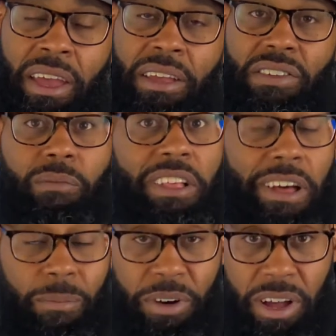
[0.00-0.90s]
It's going to be a
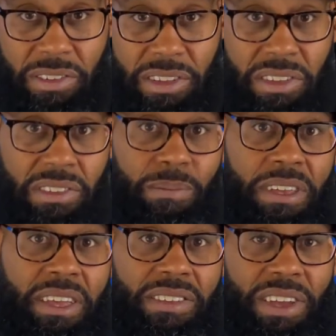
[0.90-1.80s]
lot of pauses
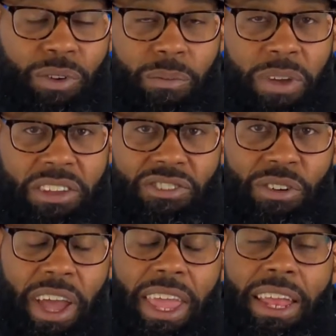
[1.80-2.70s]
because I want to make
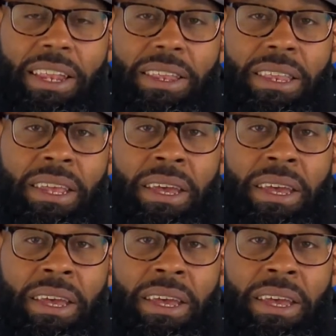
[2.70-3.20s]
sure I can